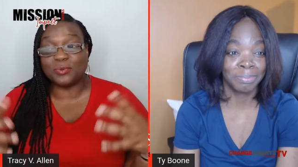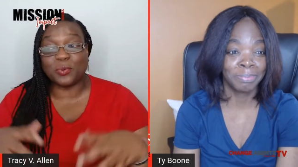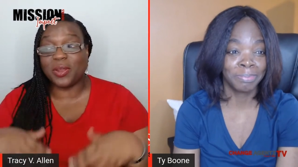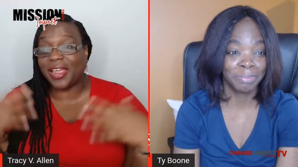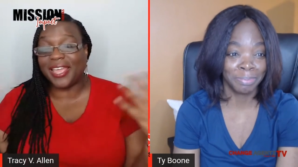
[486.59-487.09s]

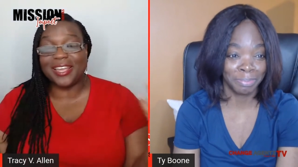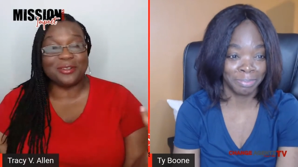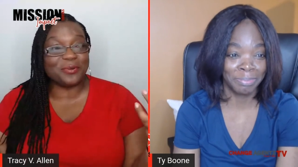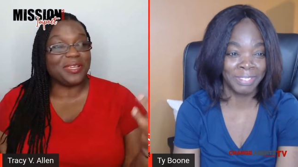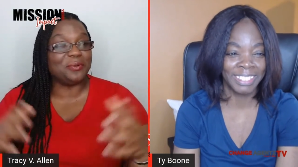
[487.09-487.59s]
Speaker 1: where we're
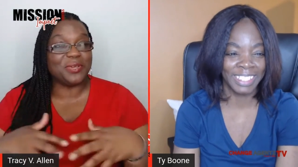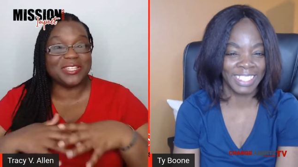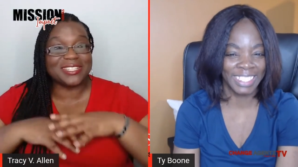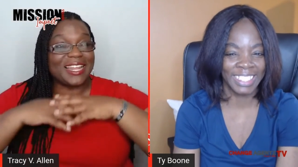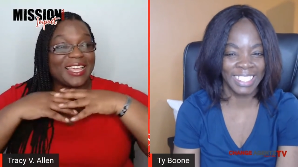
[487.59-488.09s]
angry and
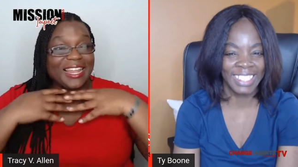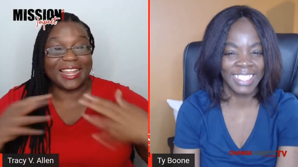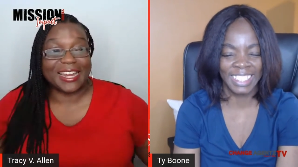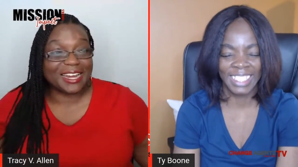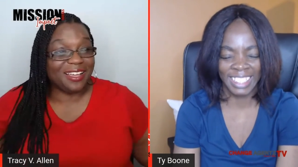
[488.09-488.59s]
we just like
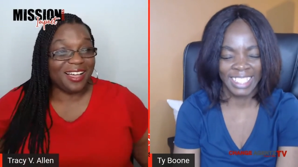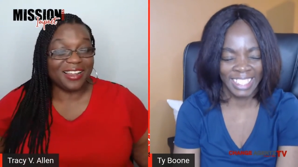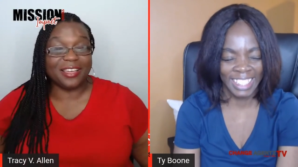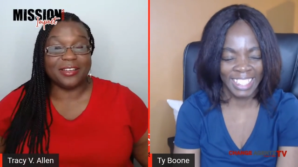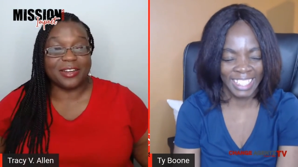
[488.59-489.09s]
let it
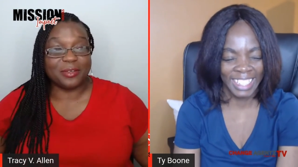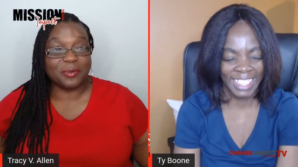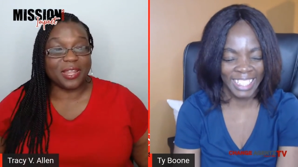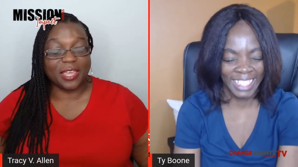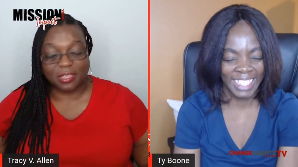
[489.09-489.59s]
all out, and then
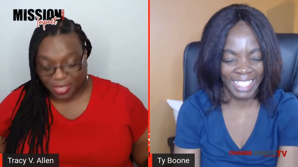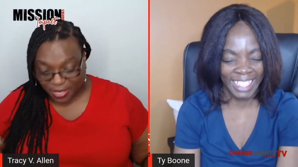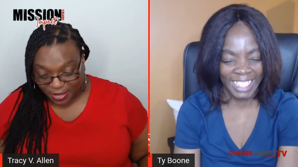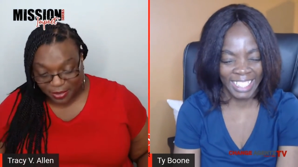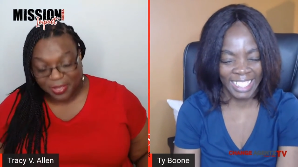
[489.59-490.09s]
we're like,
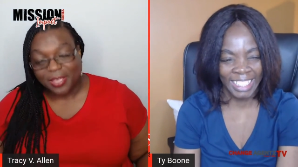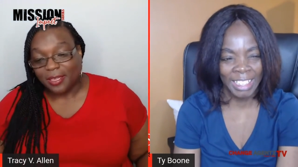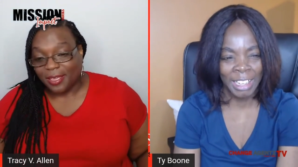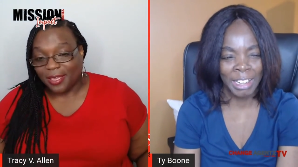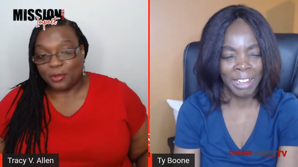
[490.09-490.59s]
okay, now
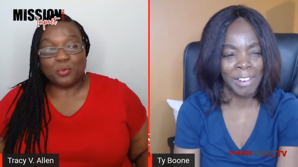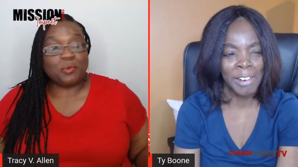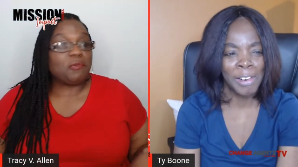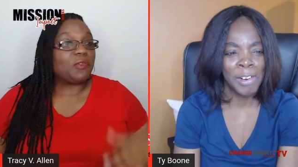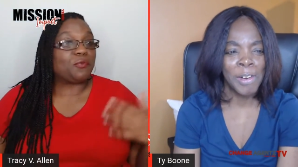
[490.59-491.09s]
how do
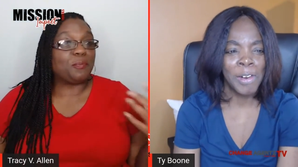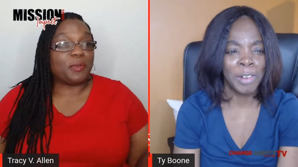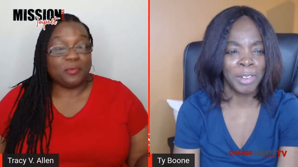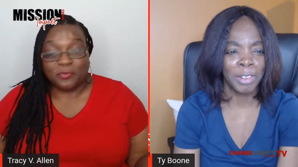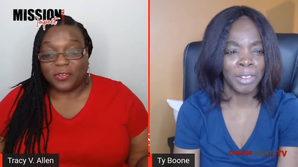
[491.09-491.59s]
we
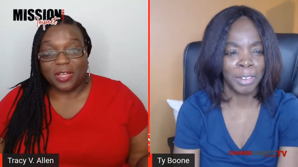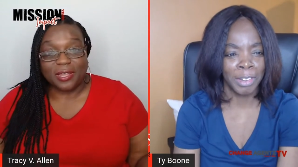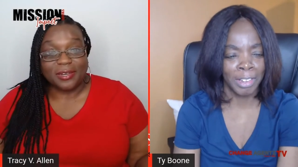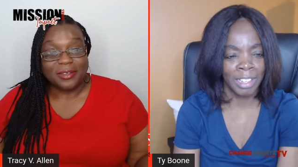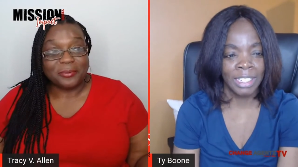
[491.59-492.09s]
regroup and move
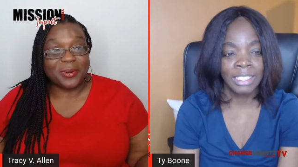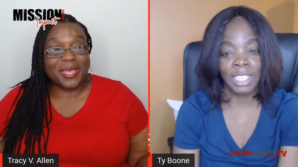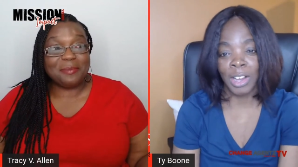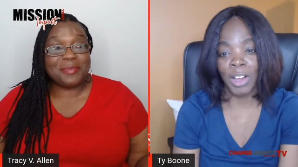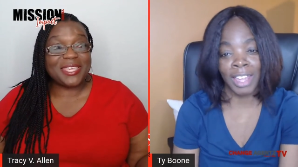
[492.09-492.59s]
on,
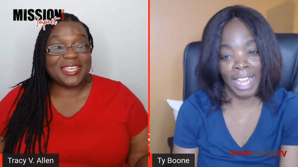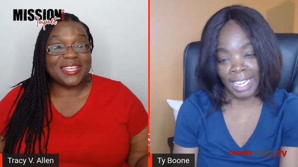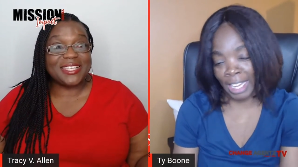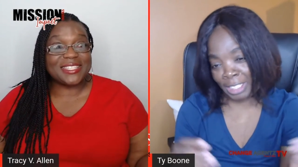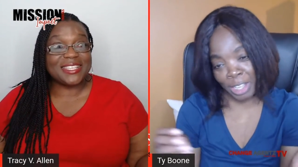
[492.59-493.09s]
Speaker 2: right?
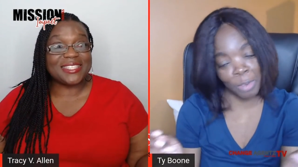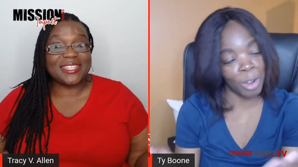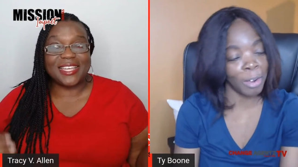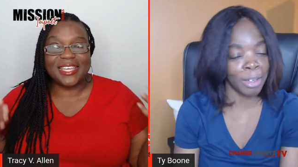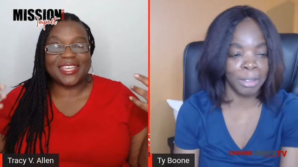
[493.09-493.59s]
Okay, because
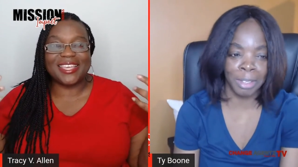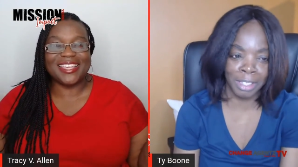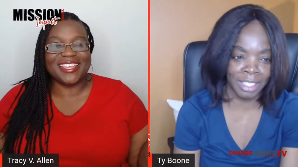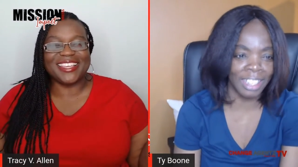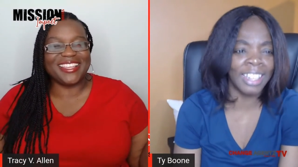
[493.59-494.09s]
it's
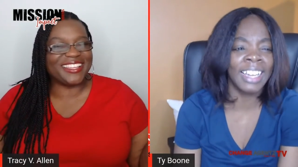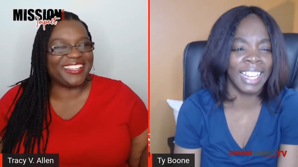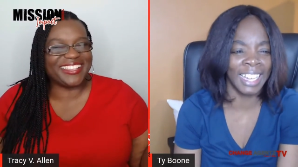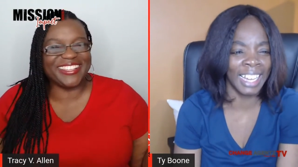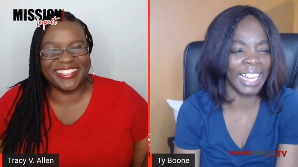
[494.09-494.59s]

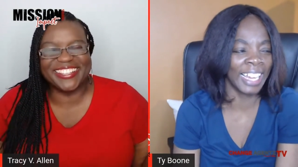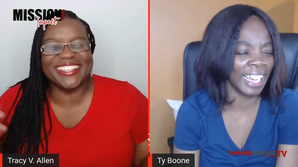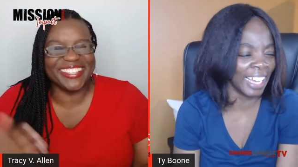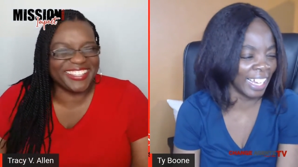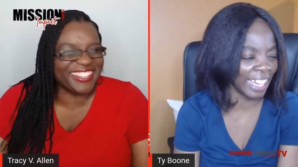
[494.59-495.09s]

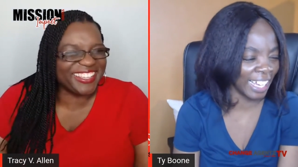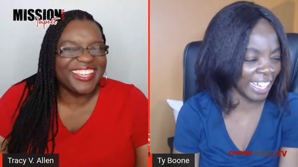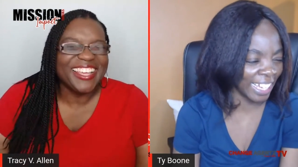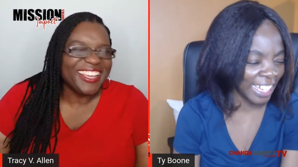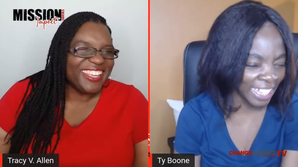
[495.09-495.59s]
like,
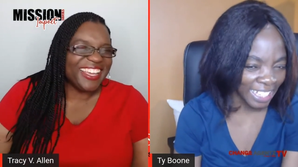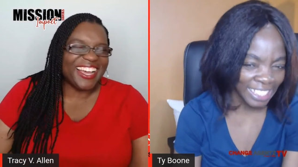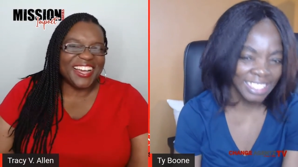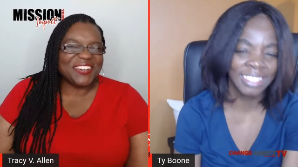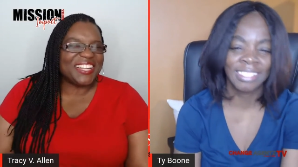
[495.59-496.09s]

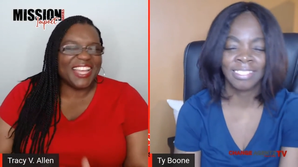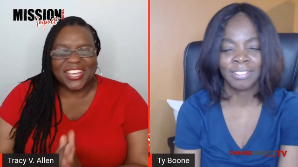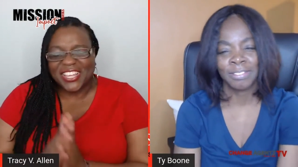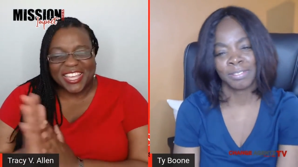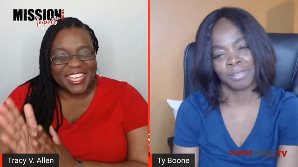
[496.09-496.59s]
Speaker 1: yeah, we're
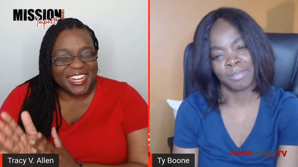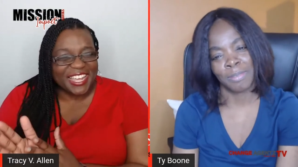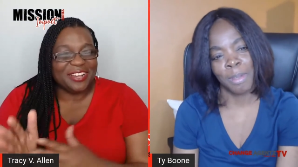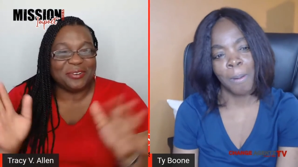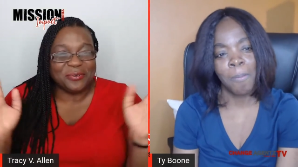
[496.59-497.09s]
like, okay,
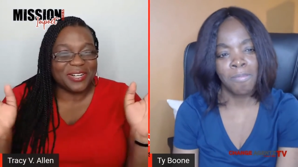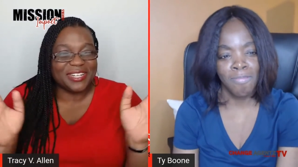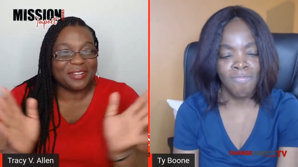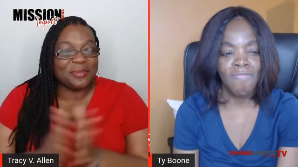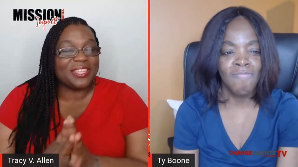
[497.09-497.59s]
now
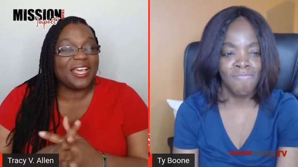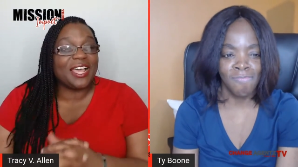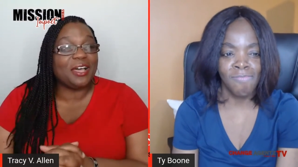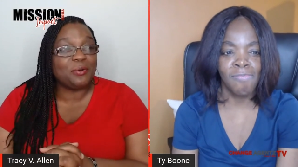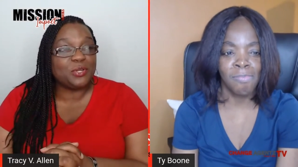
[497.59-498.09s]
we're done with
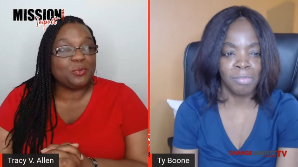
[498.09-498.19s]
that. How